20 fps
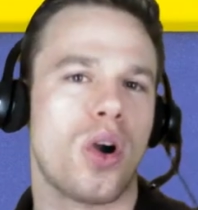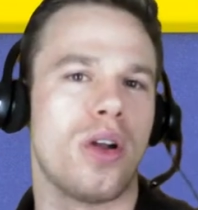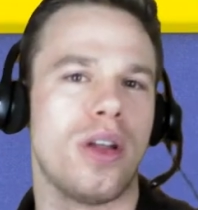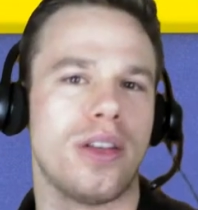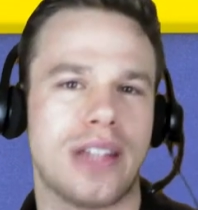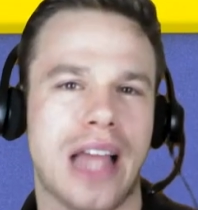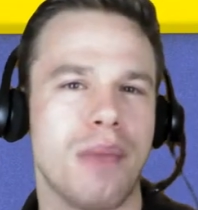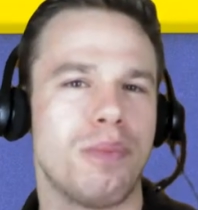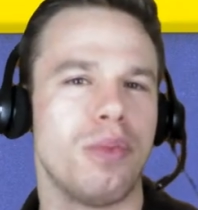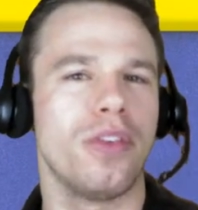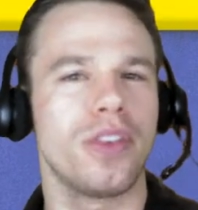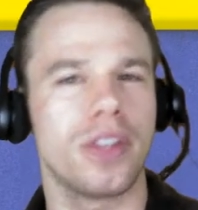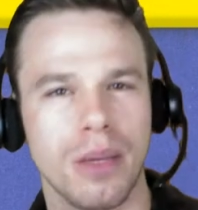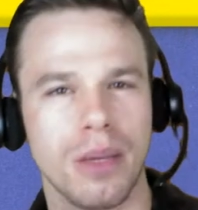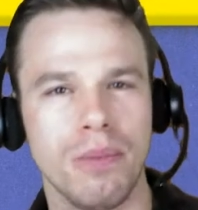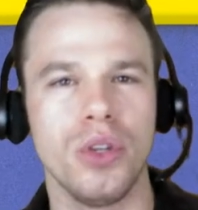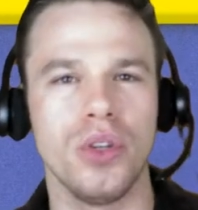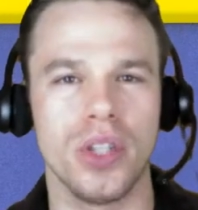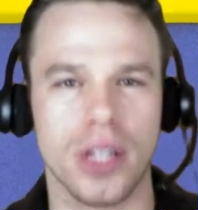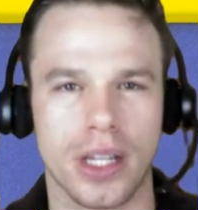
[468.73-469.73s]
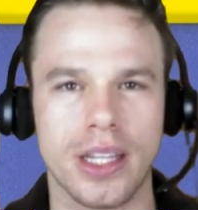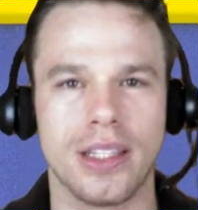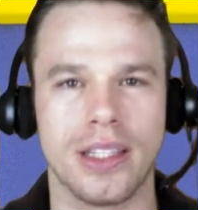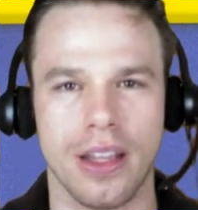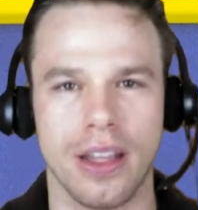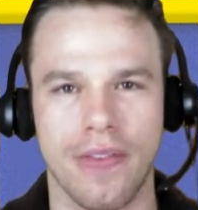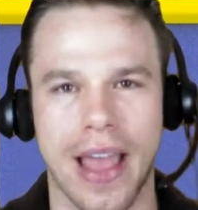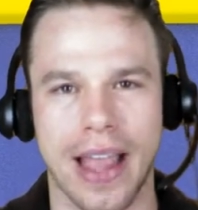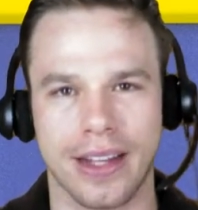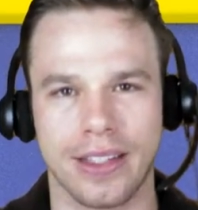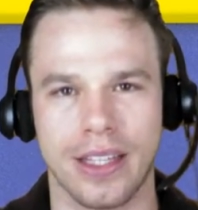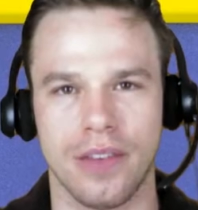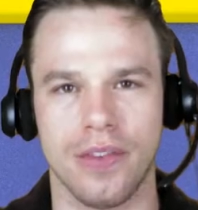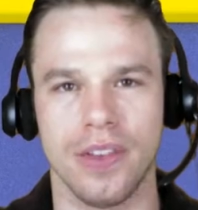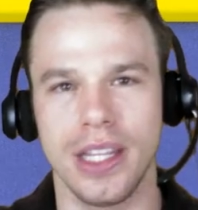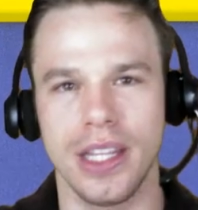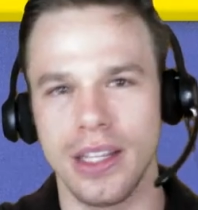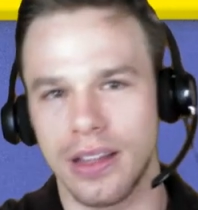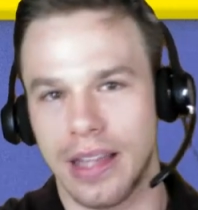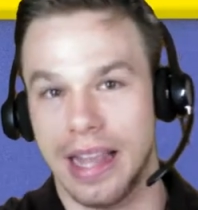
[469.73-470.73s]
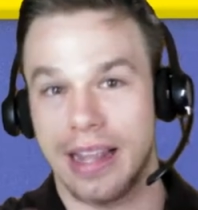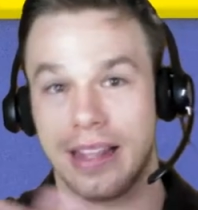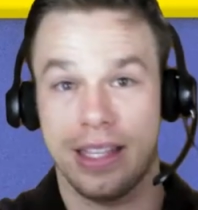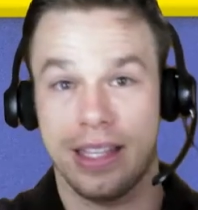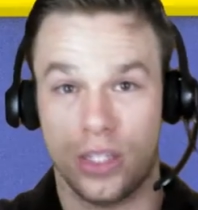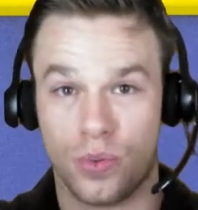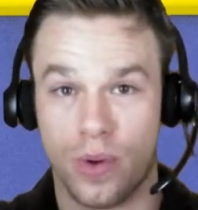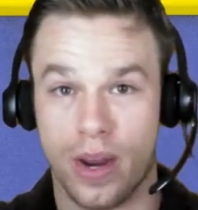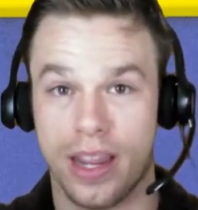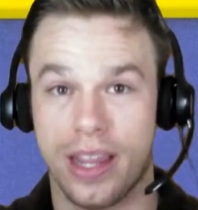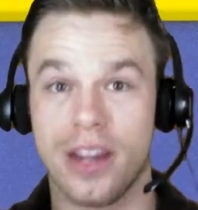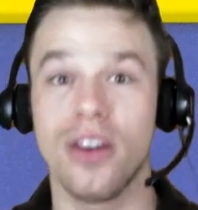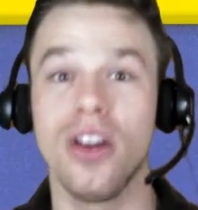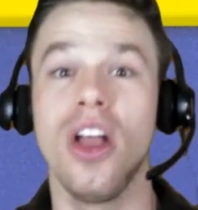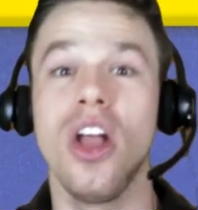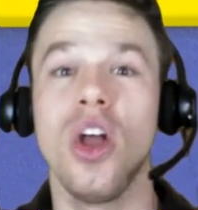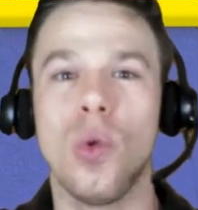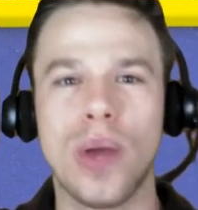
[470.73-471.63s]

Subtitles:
type of communicative activity like this right here.